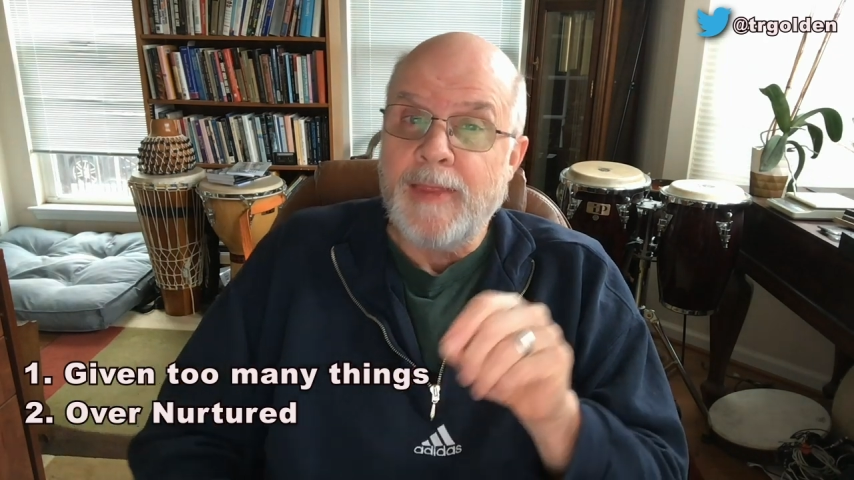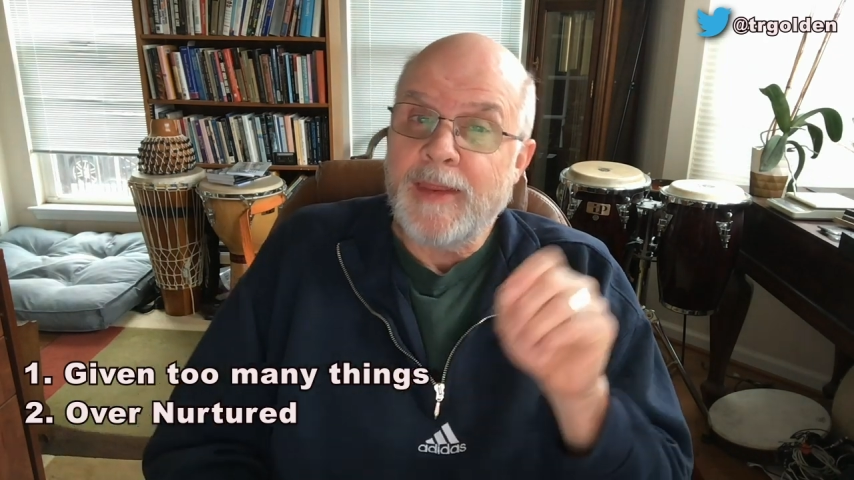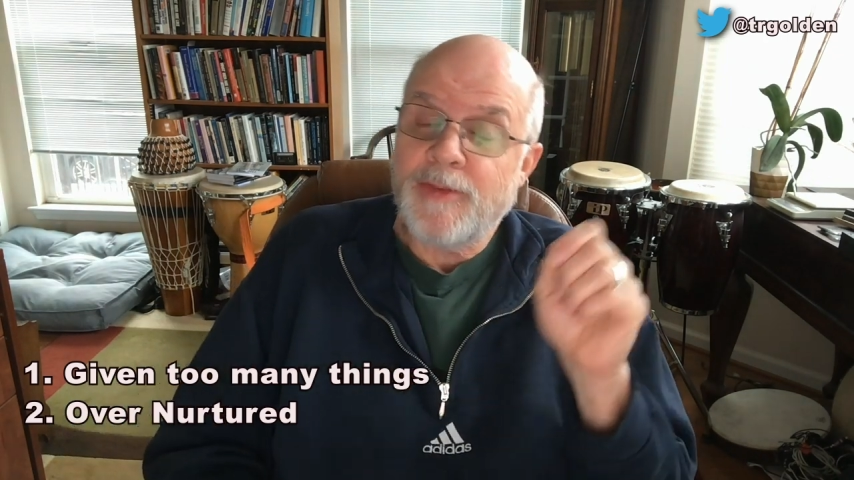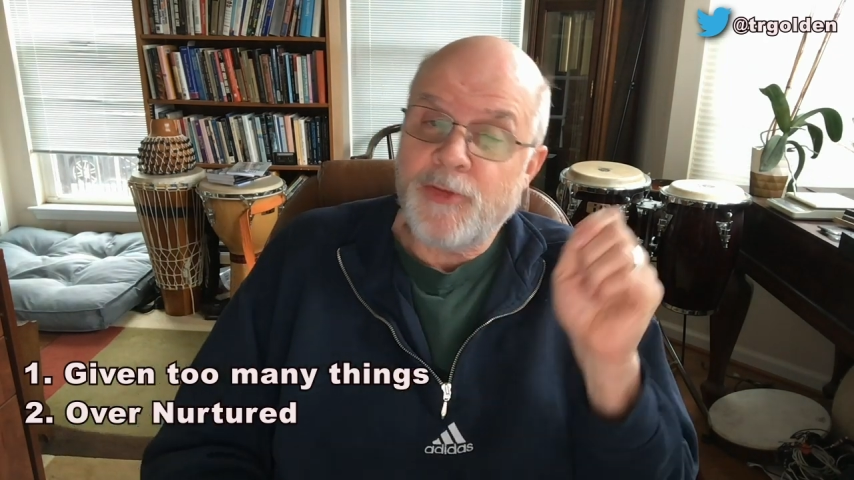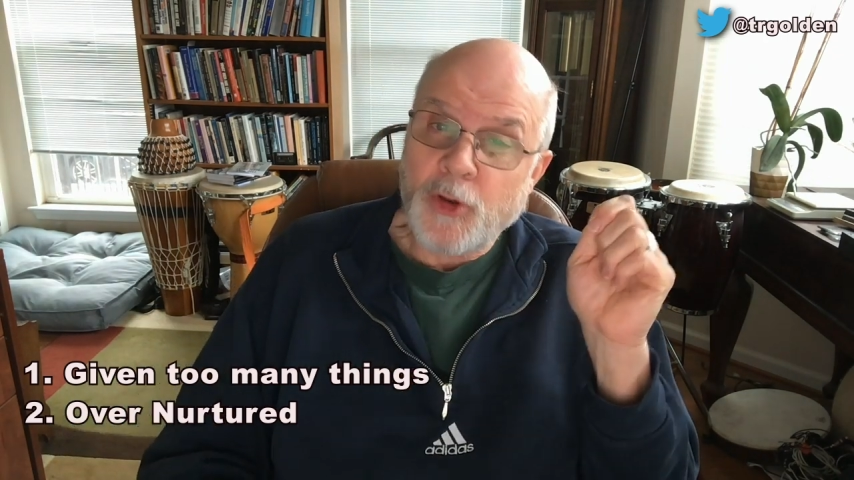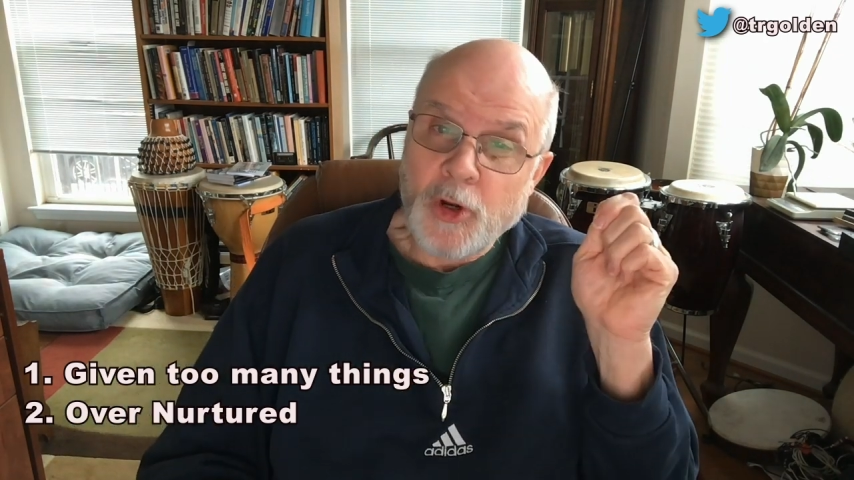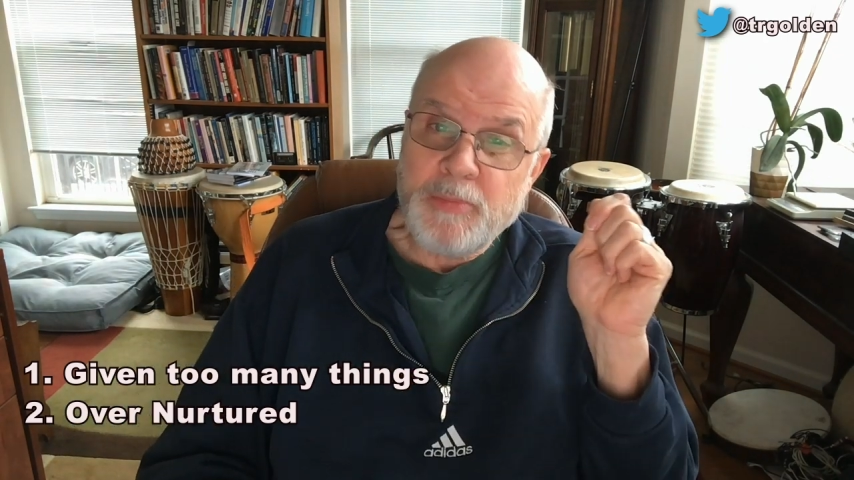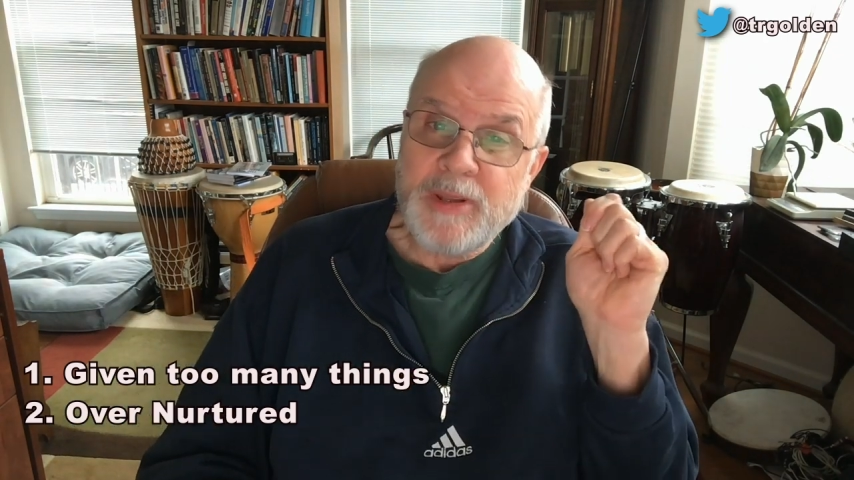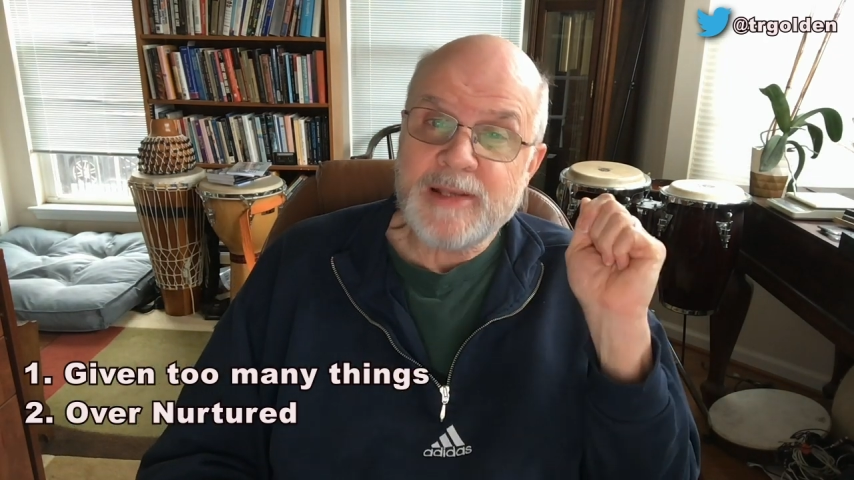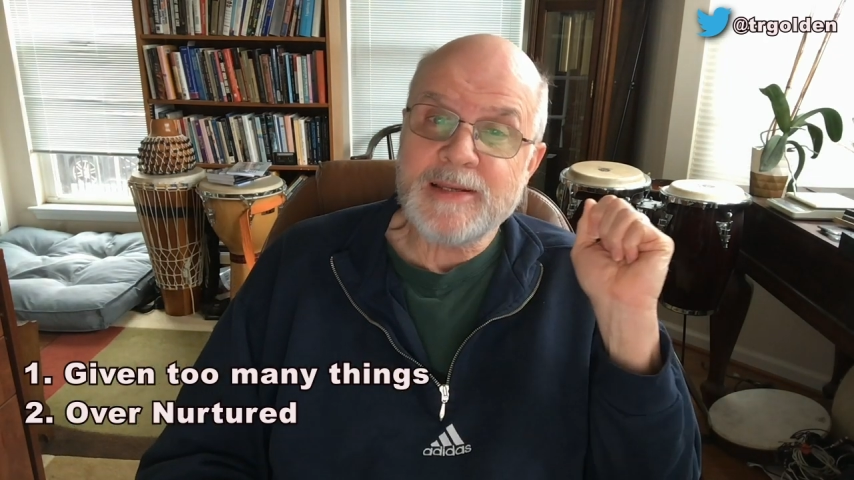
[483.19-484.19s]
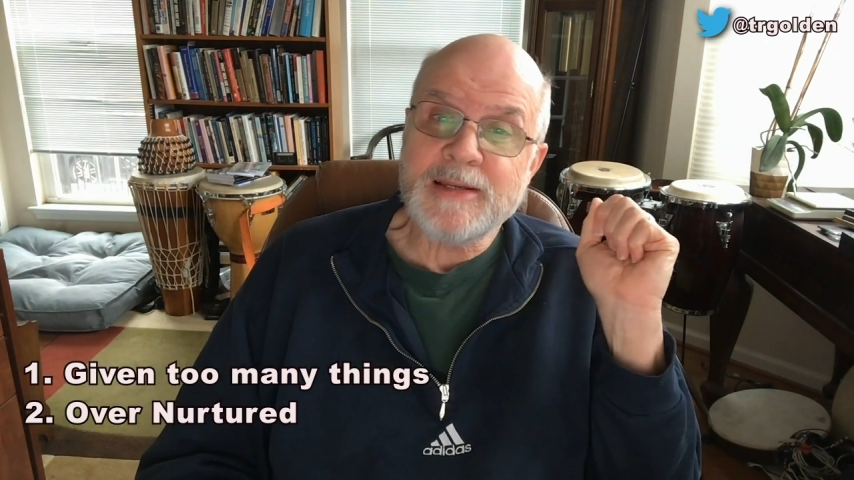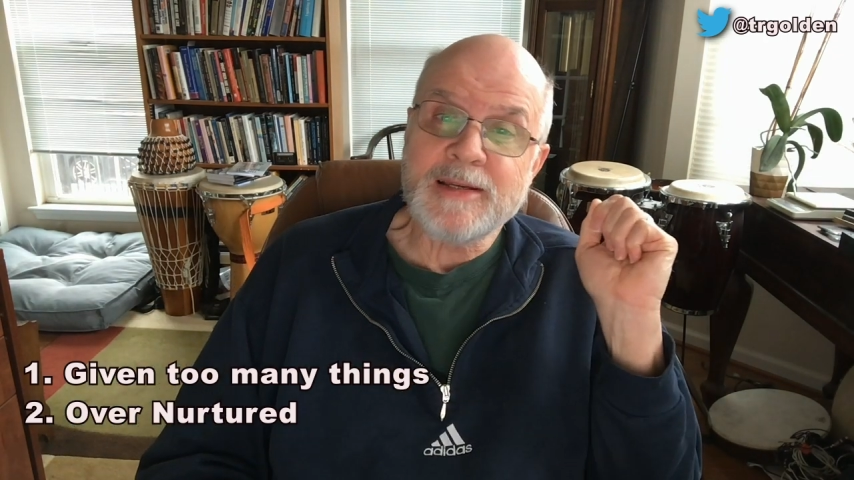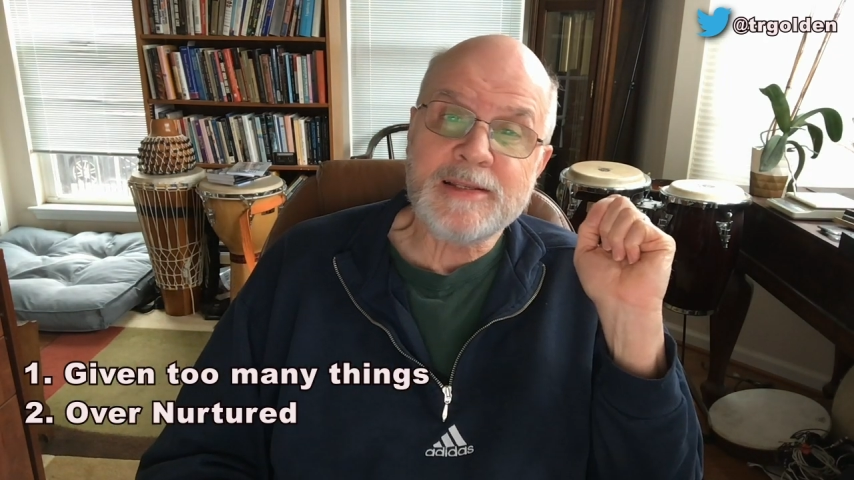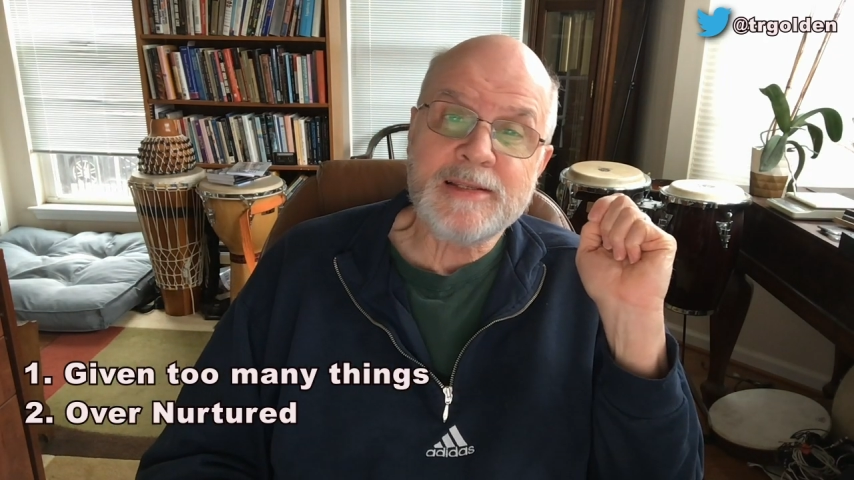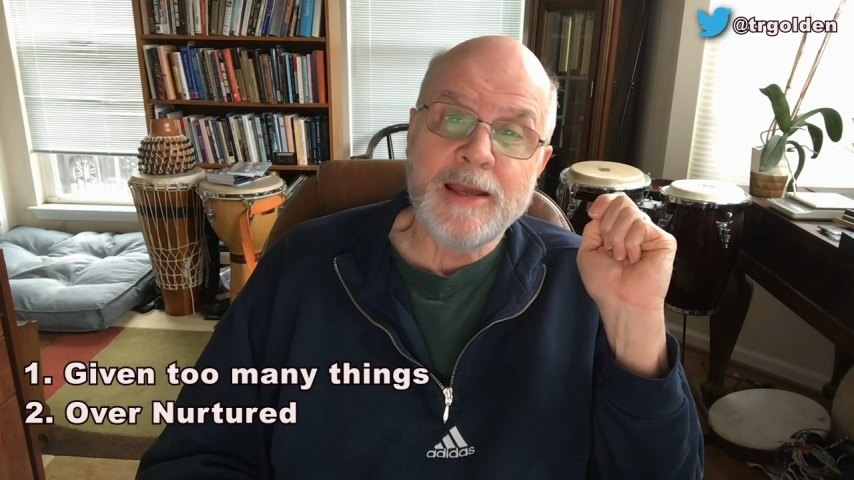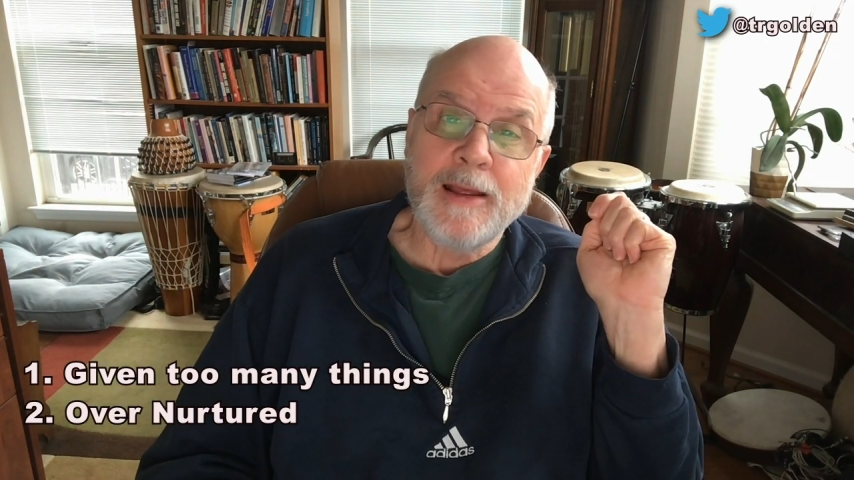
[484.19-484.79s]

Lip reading: the third piece is